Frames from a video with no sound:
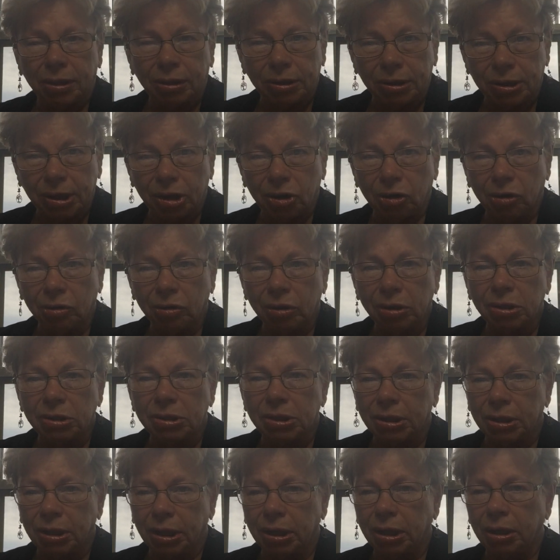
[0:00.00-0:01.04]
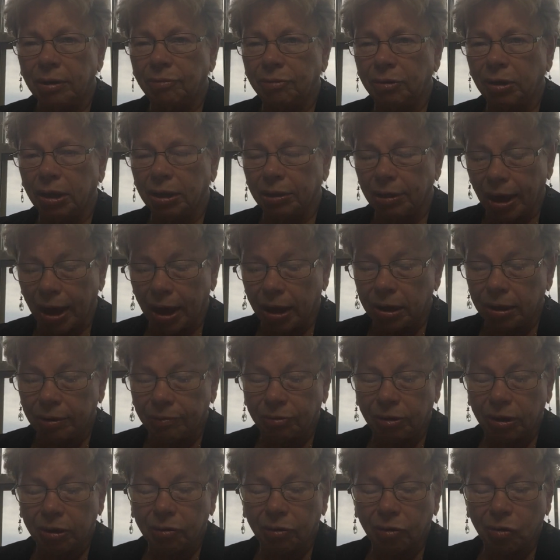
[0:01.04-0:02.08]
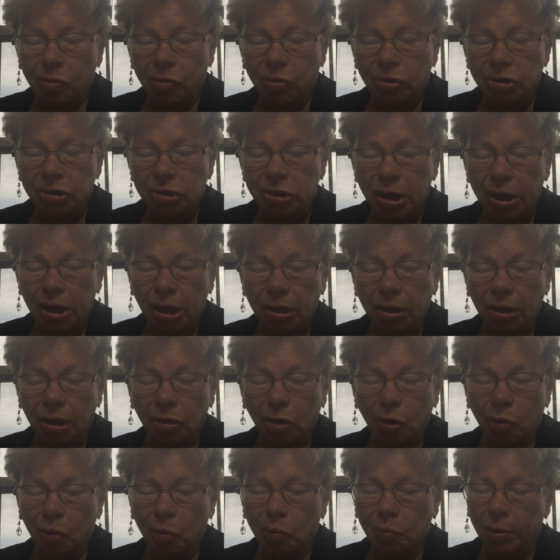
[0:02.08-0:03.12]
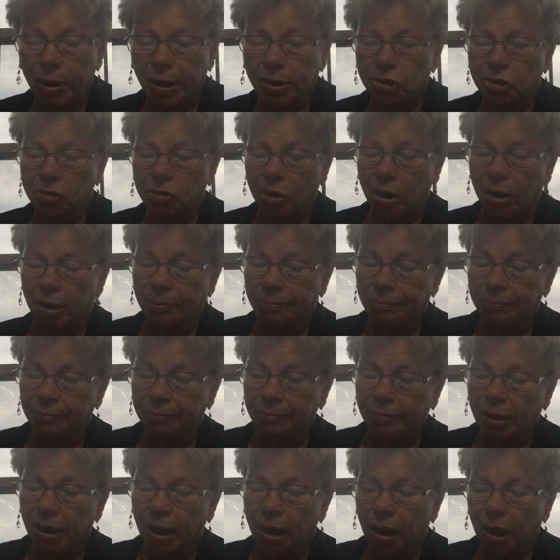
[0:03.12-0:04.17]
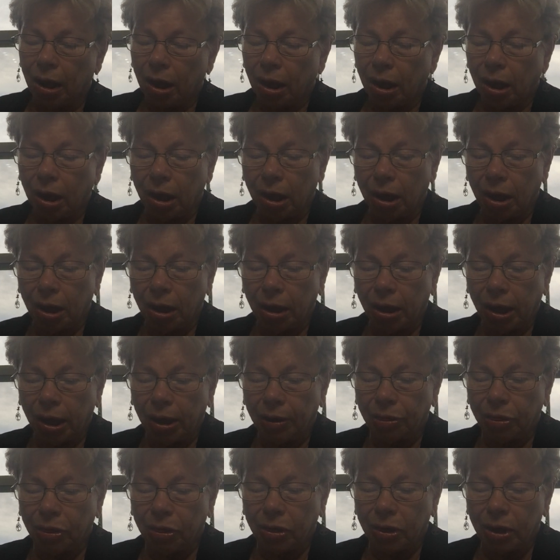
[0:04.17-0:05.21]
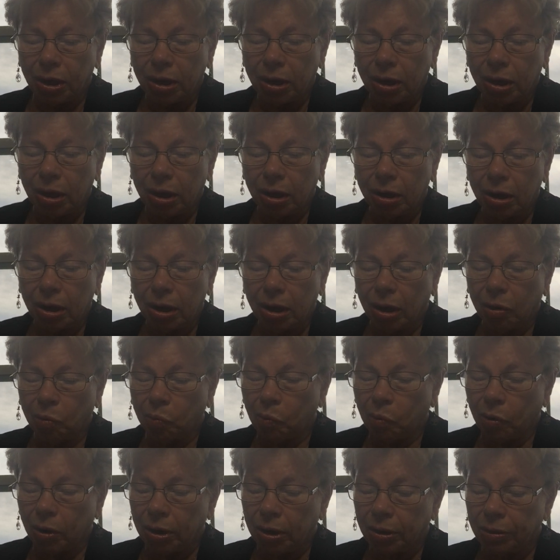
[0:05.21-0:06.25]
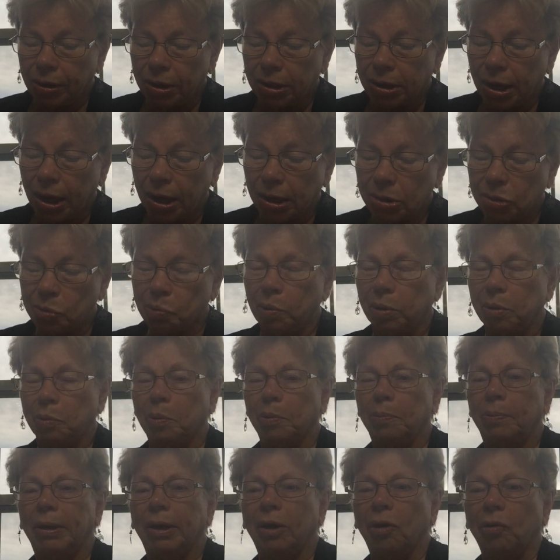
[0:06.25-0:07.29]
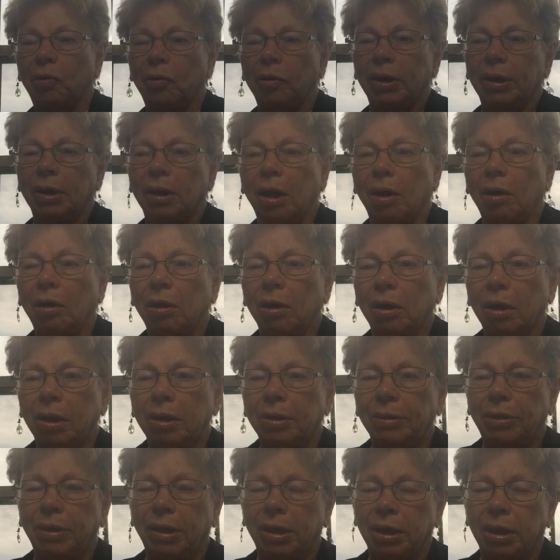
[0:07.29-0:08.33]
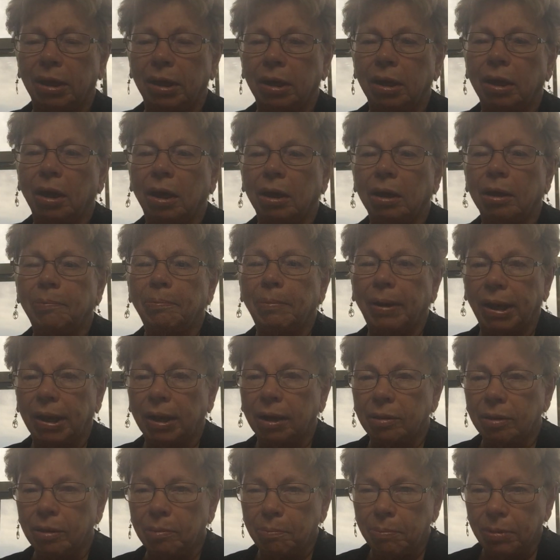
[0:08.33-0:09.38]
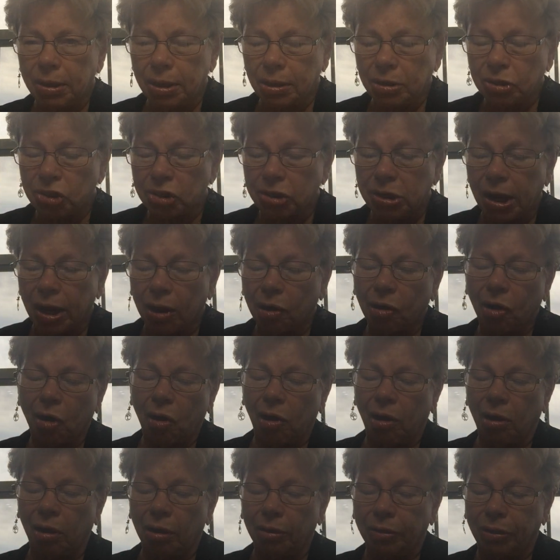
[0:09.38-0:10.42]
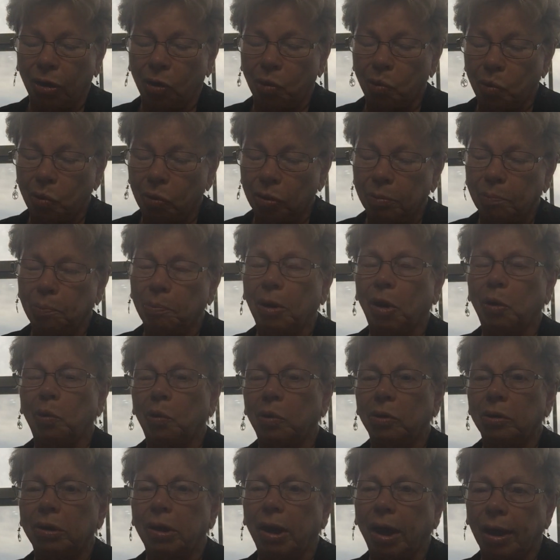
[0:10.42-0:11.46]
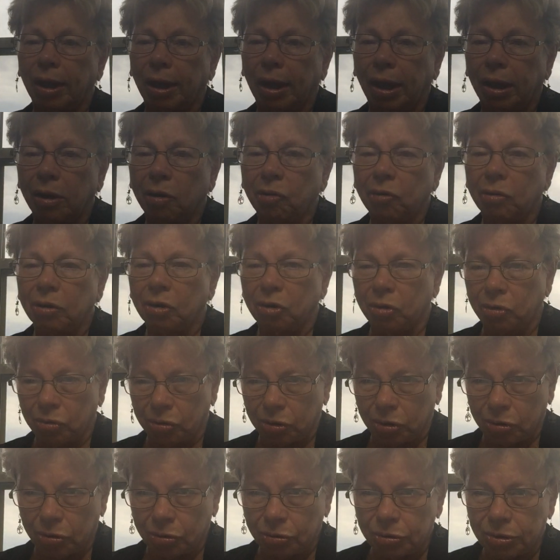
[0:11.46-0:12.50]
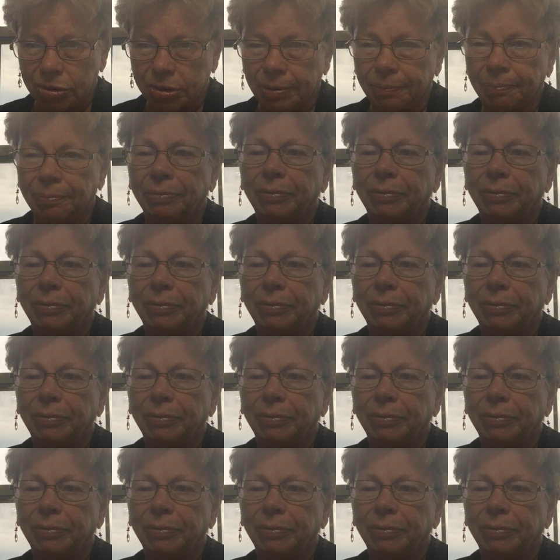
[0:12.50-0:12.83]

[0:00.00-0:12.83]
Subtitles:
Dinner is in the evening, that evening, of course, at a local restaurant. And then one of the days we will be going on the Maid of the Mist, now called the Hornblower Niagara Cruise.